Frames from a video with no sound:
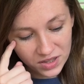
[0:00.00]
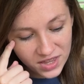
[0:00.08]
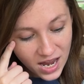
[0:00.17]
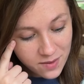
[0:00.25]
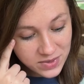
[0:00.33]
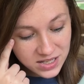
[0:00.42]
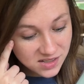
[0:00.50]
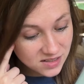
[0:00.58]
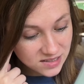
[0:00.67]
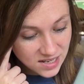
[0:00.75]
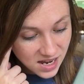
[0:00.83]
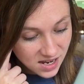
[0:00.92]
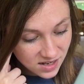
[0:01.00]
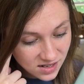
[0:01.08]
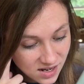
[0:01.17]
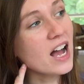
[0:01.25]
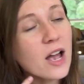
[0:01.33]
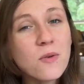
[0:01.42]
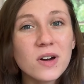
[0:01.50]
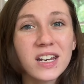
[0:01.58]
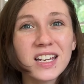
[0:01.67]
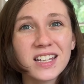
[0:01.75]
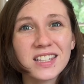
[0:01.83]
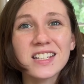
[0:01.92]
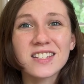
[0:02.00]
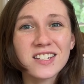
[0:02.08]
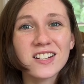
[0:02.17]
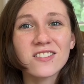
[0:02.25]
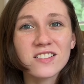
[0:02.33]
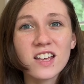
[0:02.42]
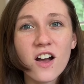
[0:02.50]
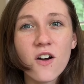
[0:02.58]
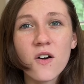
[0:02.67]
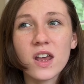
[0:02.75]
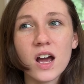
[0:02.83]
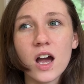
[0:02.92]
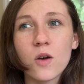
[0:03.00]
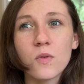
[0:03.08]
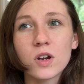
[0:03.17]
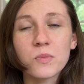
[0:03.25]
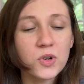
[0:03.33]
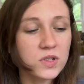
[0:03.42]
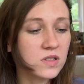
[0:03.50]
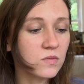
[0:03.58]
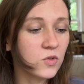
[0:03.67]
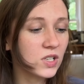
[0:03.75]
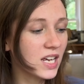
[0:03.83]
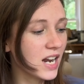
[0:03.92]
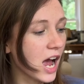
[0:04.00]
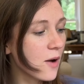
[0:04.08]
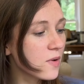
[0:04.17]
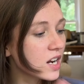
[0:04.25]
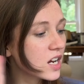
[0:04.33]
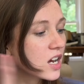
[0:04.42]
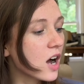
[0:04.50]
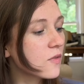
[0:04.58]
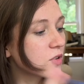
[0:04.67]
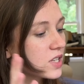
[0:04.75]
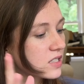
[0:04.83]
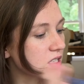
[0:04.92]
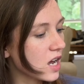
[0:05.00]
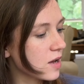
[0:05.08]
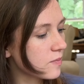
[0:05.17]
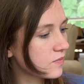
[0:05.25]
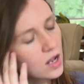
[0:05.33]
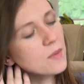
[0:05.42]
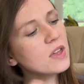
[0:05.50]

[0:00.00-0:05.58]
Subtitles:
that being said, I want to get these stickers out and I want to put some more in. I want to cover this up.